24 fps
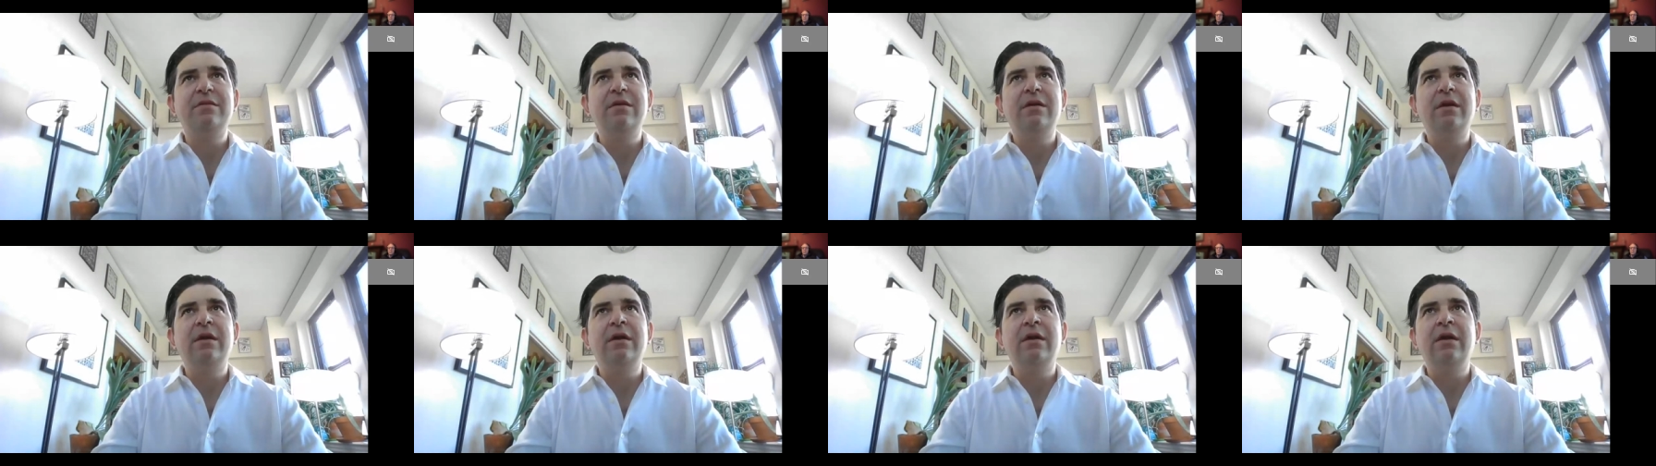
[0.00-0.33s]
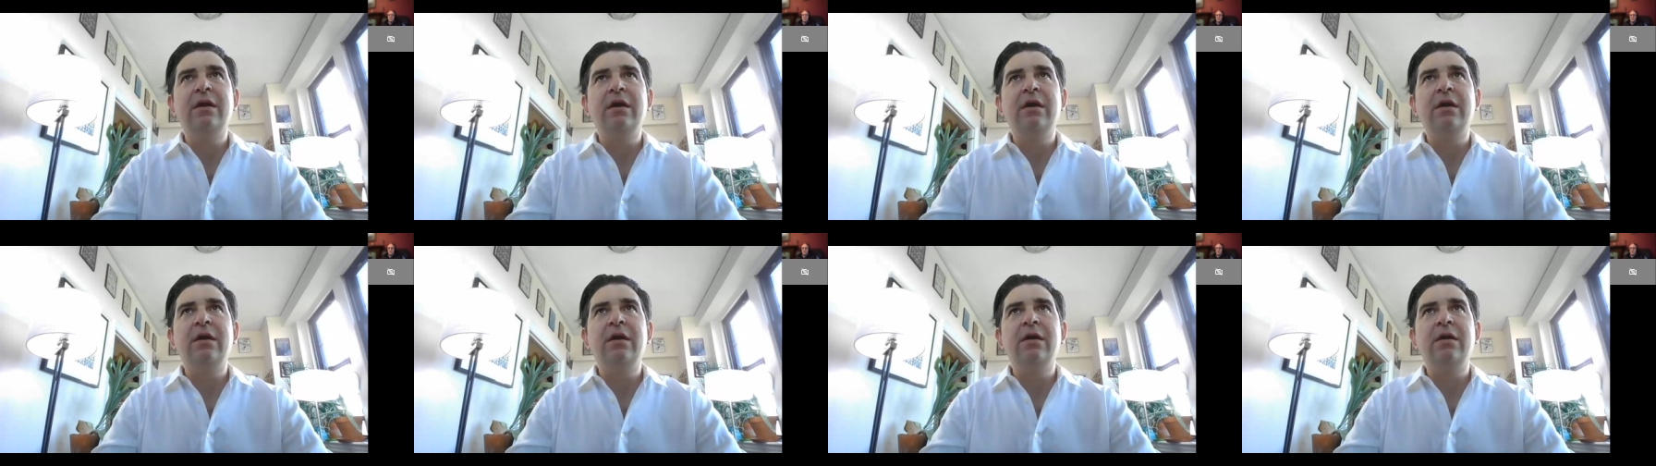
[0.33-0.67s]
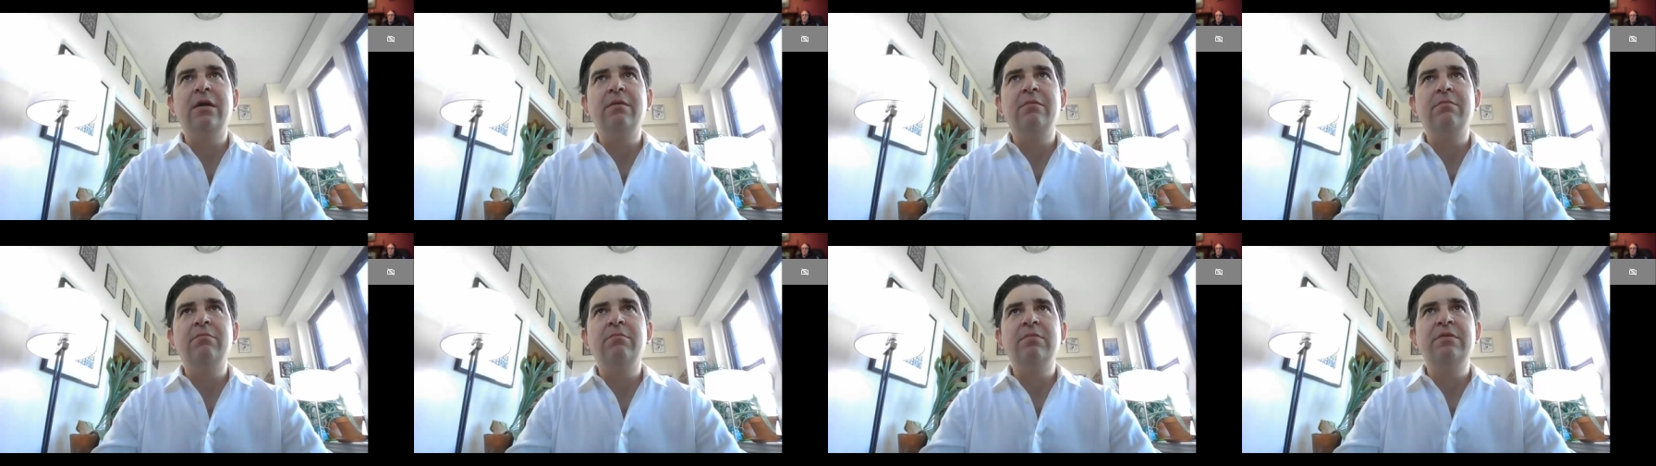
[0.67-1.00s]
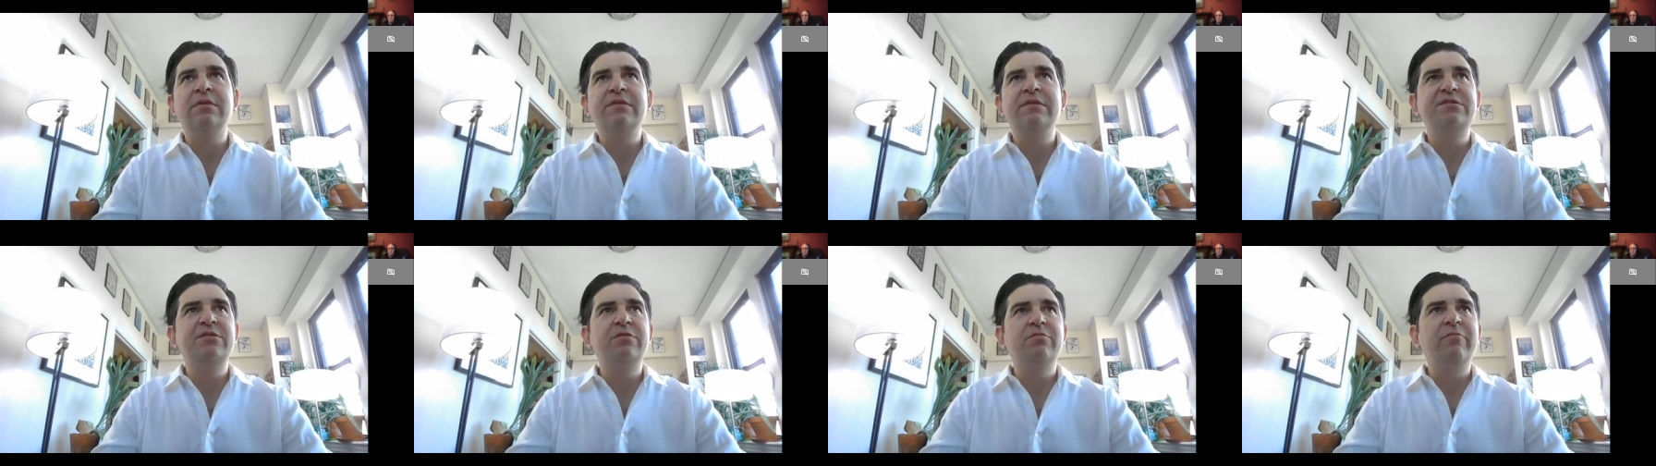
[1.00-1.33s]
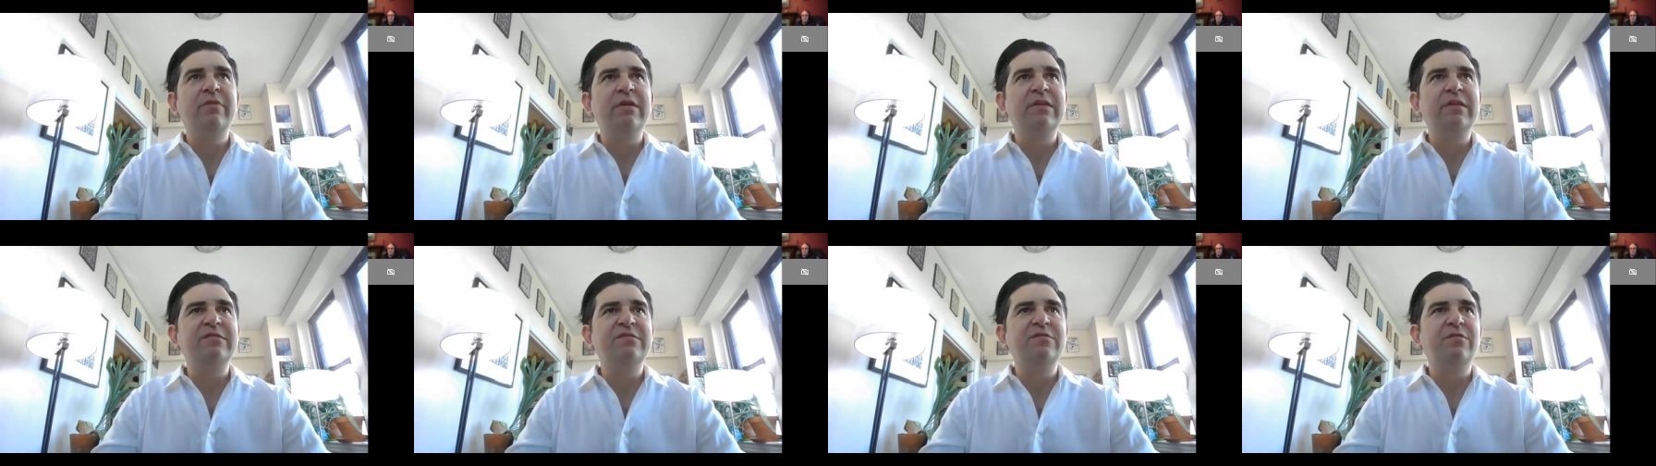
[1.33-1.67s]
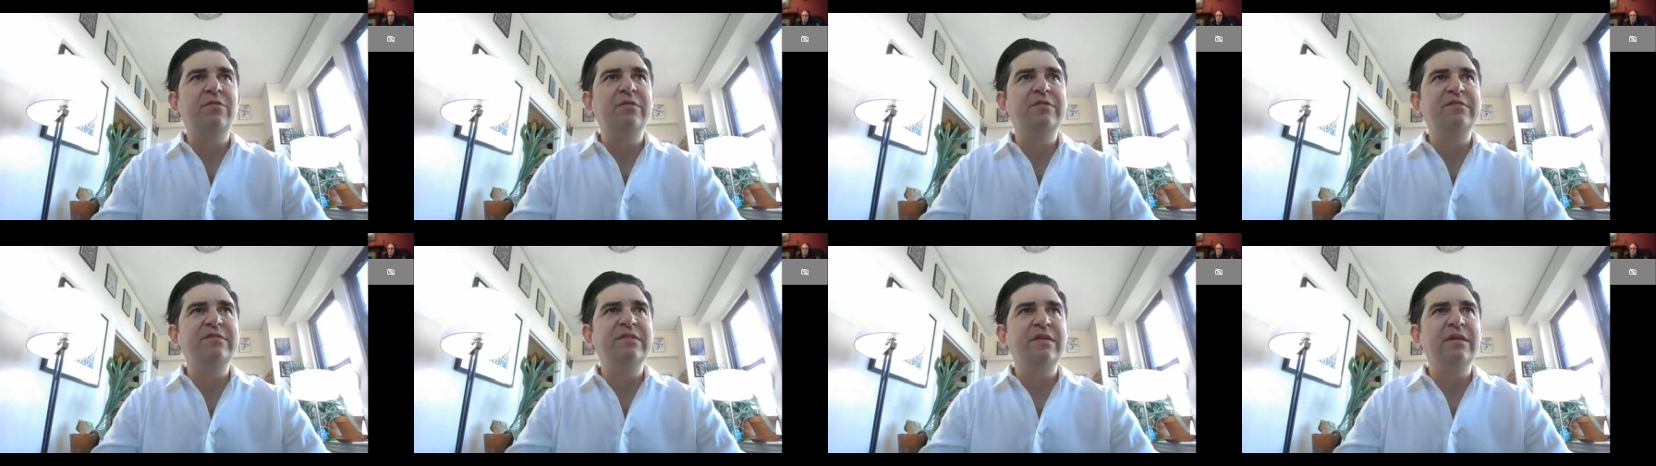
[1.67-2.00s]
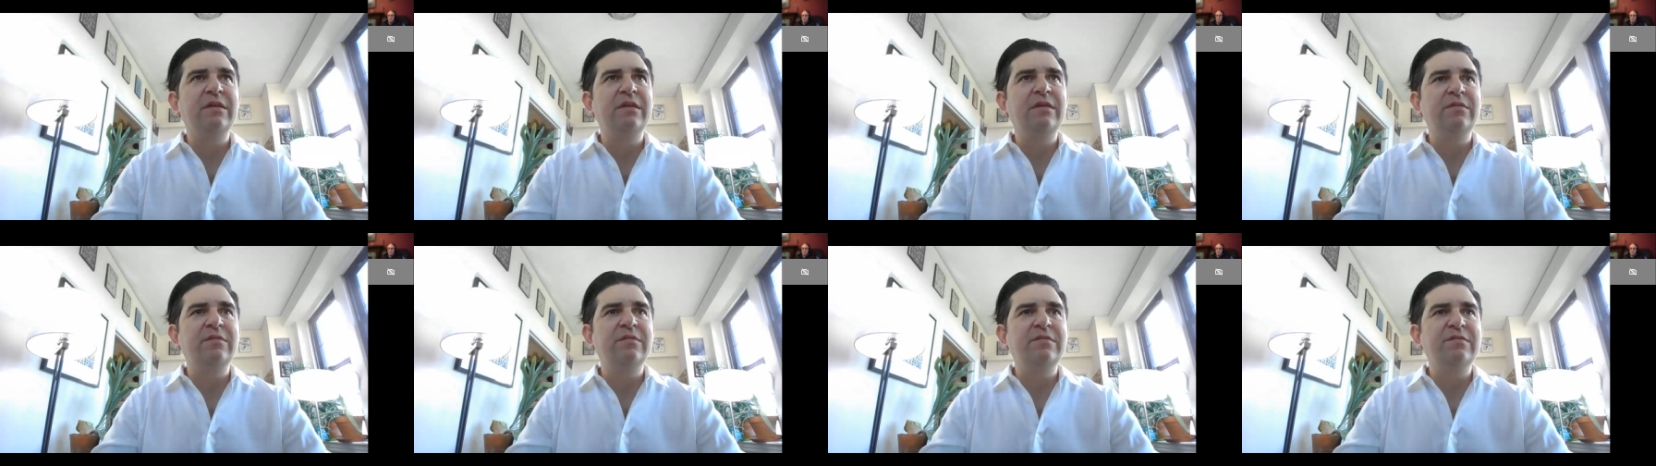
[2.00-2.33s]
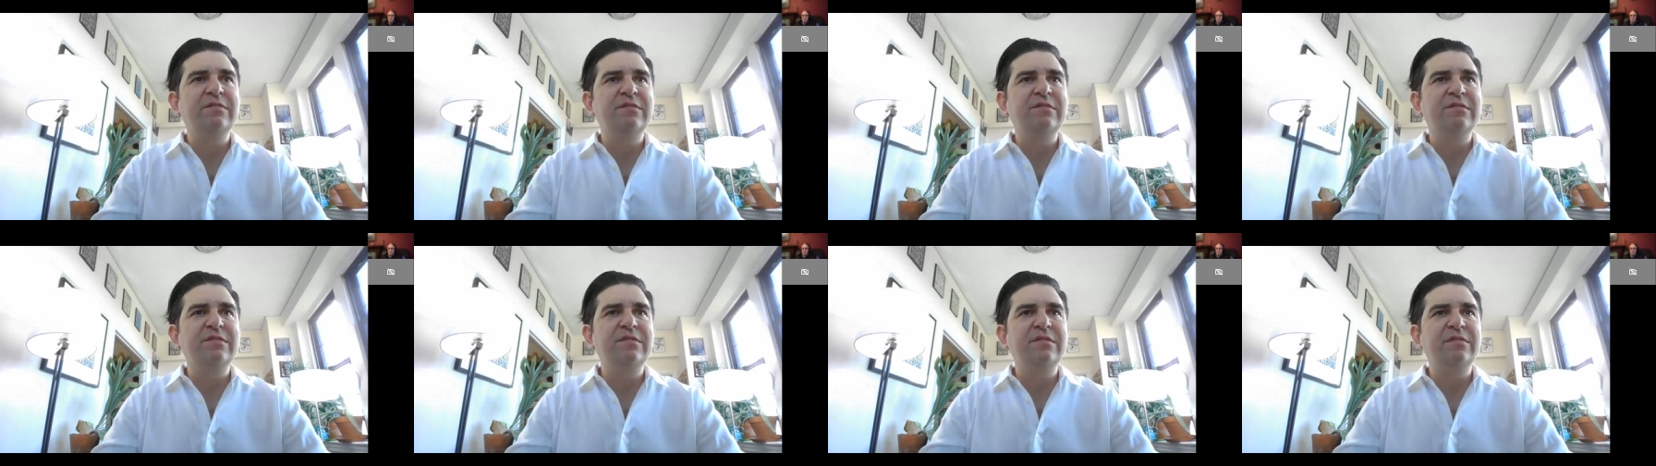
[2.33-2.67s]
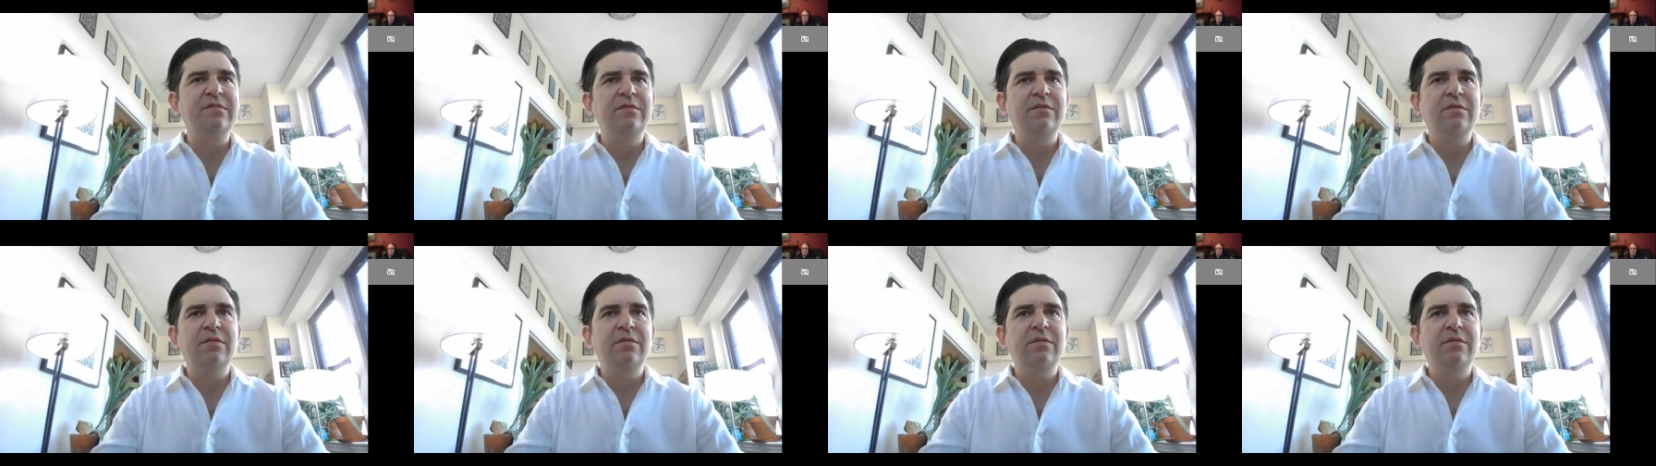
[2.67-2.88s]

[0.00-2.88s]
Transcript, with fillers: Um, let's do resources.